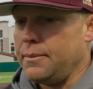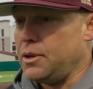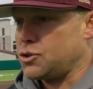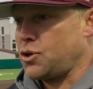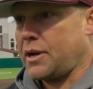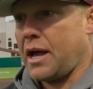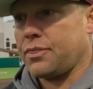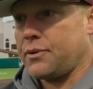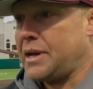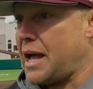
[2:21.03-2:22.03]
You know, struck
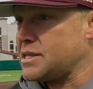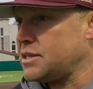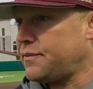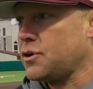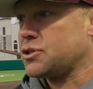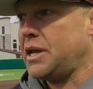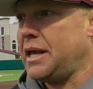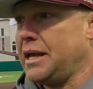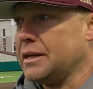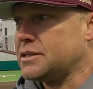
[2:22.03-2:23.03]
out 3 guys in the first
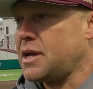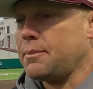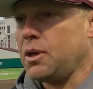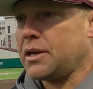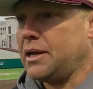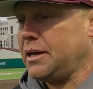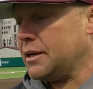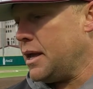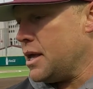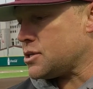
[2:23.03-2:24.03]
inning, and some looking.
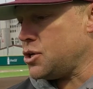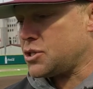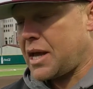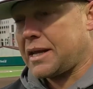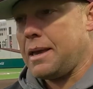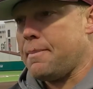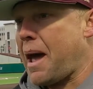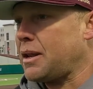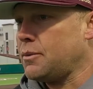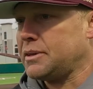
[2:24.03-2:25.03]
And so you just got to keep
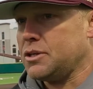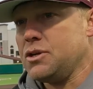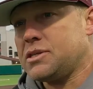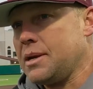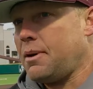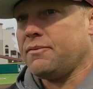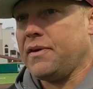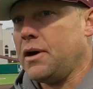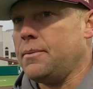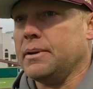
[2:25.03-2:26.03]
battling with them. You see them on
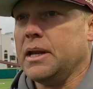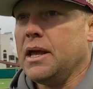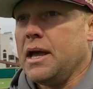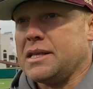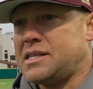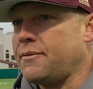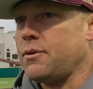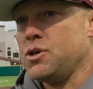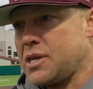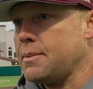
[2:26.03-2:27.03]
film, but it's different
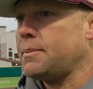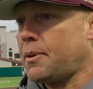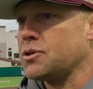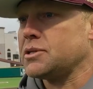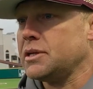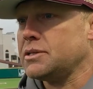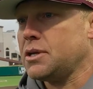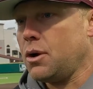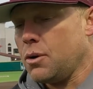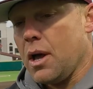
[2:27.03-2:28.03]
when you see them in person. And
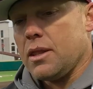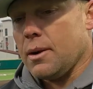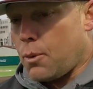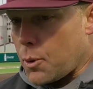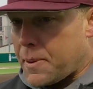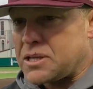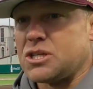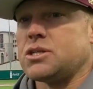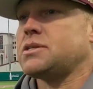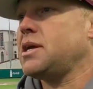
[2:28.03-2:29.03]
so the more
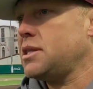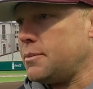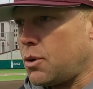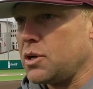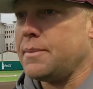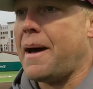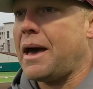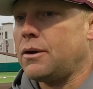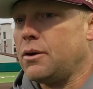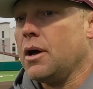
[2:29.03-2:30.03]
pitches you see, the more you
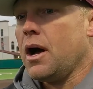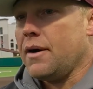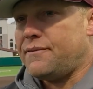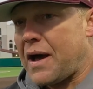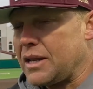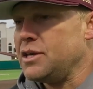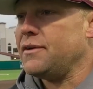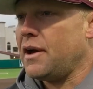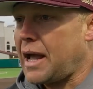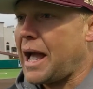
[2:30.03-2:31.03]
battle, finally
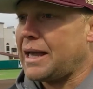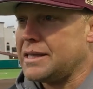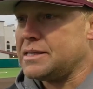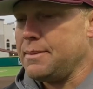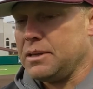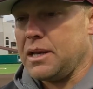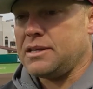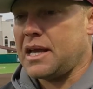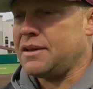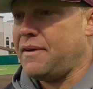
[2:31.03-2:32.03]
a guy gets him and
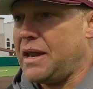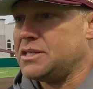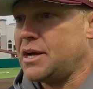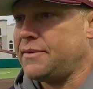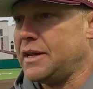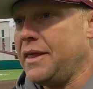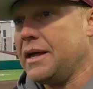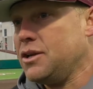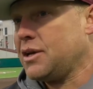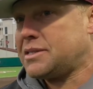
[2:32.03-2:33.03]
you take advantage of it. And
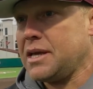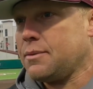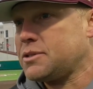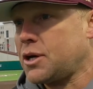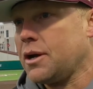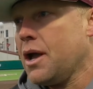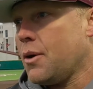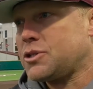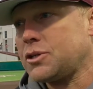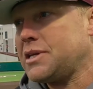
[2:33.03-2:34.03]
then you can see once our
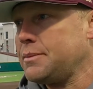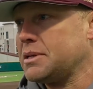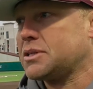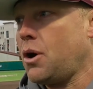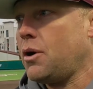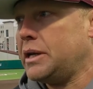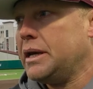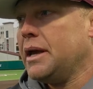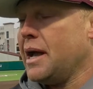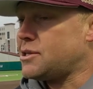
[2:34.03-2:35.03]
team gets going,
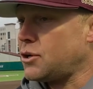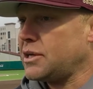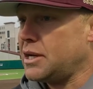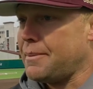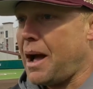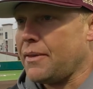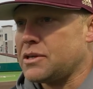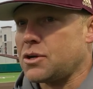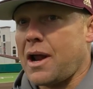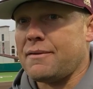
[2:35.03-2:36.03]
it's hard to get them out.
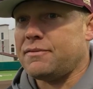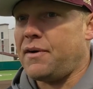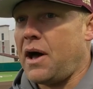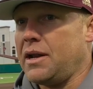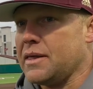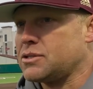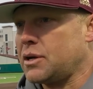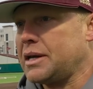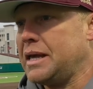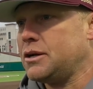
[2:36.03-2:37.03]
They start having fun and they
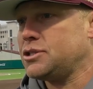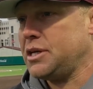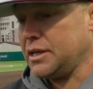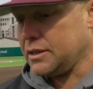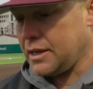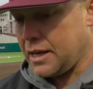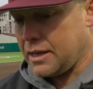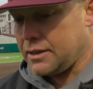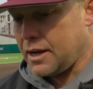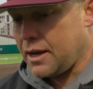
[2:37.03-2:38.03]
start getting energy,
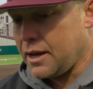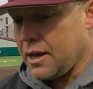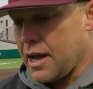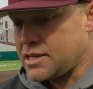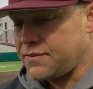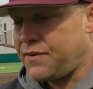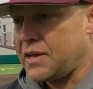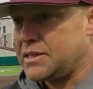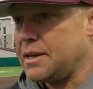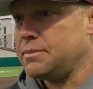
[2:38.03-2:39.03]
and it's a
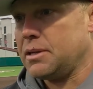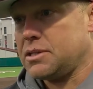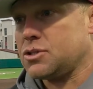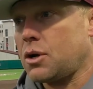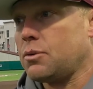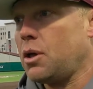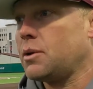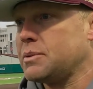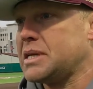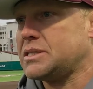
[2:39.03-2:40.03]
fun team to start
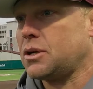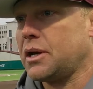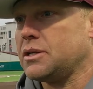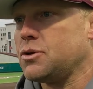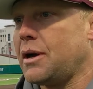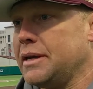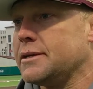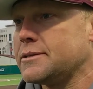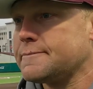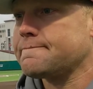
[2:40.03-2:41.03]
rolling once they start getting 2-out hits.